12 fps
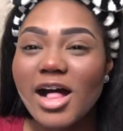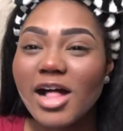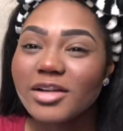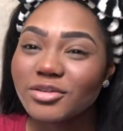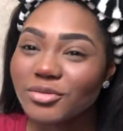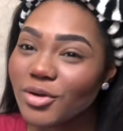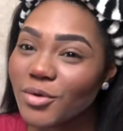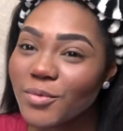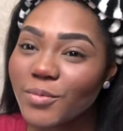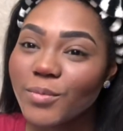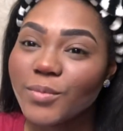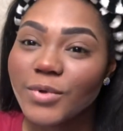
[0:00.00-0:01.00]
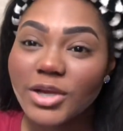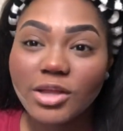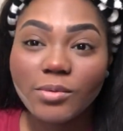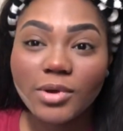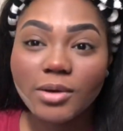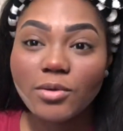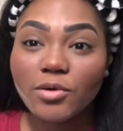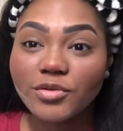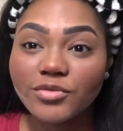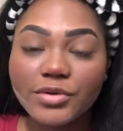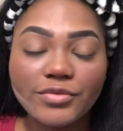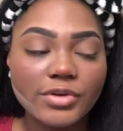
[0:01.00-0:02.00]
I don't know really what I'm going
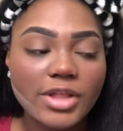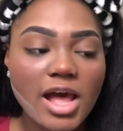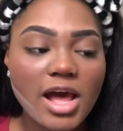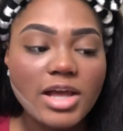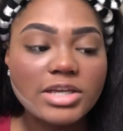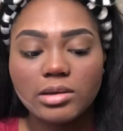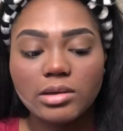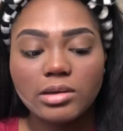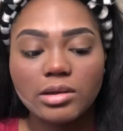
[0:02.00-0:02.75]
for for the eyes.